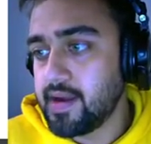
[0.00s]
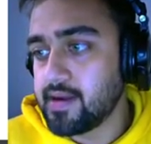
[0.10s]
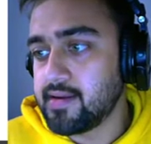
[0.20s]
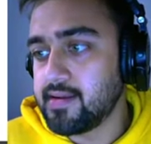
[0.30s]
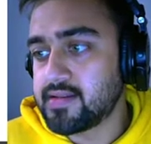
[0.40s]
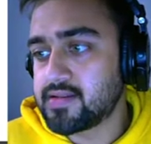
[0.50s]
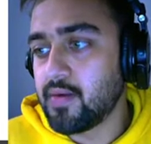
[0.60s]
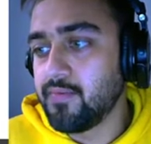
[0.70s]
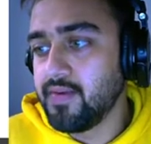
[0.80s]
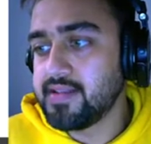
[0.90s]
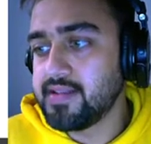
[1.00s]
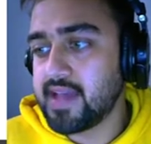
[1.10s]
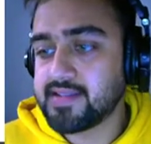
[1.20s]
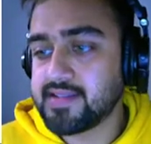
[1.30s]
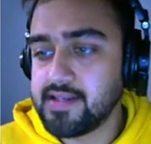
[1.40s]
Right? Stop
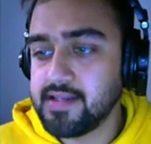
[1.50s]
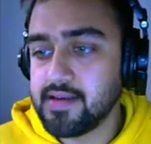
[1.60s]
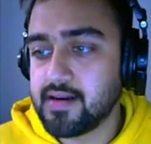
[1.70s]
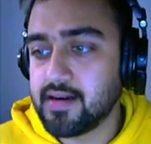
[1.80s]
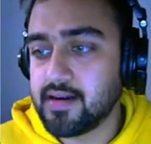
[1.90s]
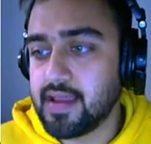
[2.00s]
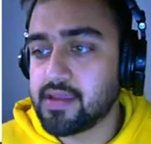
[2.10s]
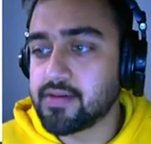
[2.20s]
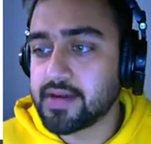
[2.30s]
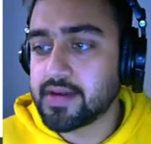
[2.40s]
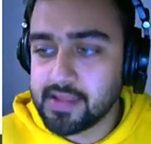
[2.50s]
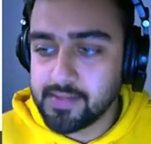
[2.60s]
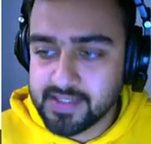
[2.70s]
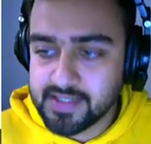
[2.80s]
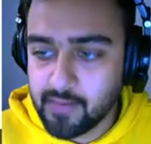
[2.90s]
words as in like you can
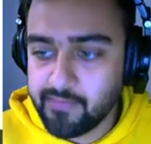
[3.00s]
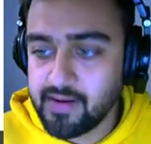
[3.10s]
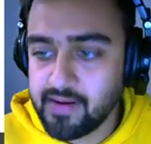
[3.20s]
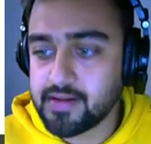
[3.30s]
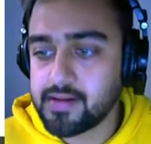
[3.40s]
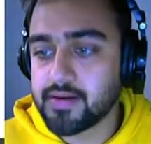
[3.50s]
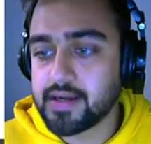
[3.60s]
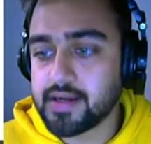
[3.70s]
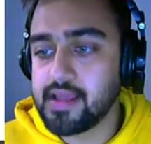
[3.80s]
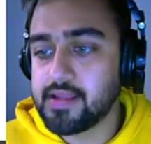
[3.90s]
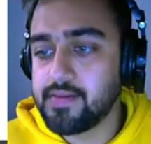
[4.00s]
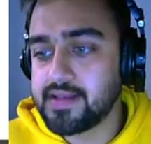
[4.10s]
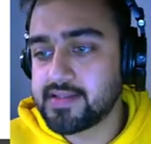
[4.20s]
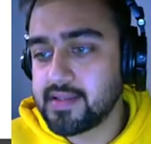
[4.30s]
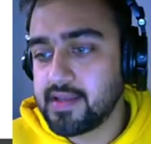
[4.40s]
take them as stop words, or you can take
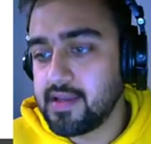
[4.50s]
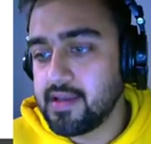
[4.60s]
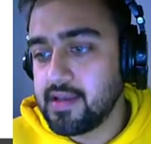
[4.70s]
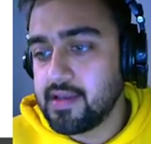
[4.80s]
them as